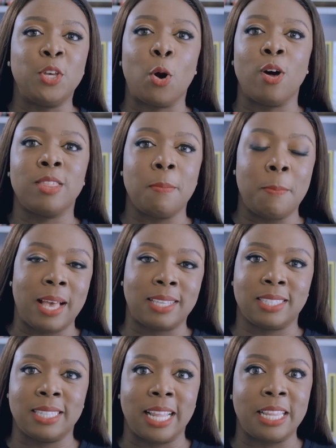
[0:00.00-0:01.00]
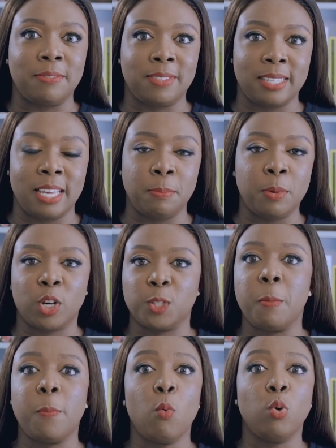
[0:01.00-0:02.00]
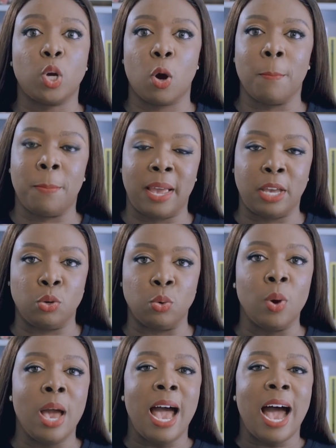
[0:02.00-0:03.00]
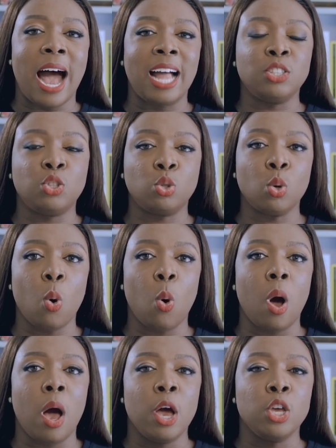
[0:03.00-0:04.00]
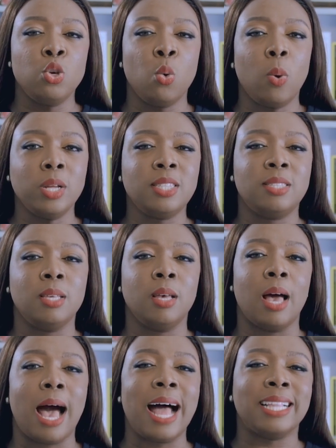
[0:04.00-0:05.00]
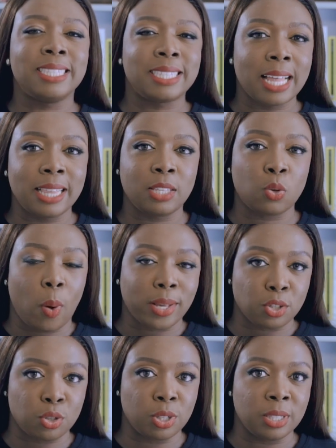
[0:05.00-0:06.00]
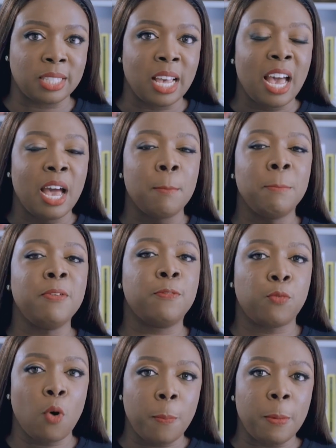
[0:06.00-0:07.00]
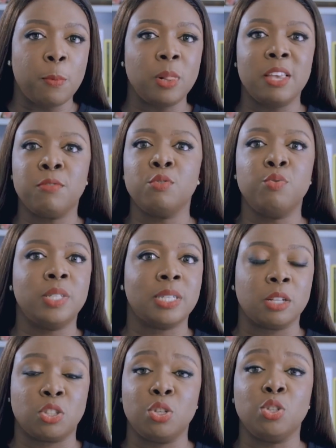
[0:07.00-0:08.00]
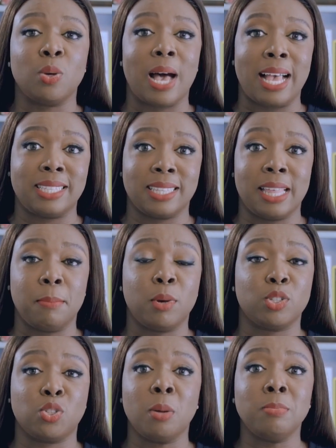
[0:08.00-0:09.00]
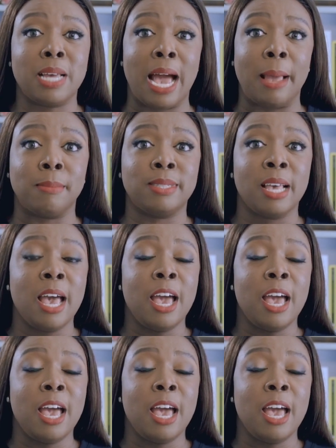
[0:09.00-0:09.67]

the other person that they've seen, because people will compare you. And so you want to answer these questions before people even reach out to you to ask them, because sometimes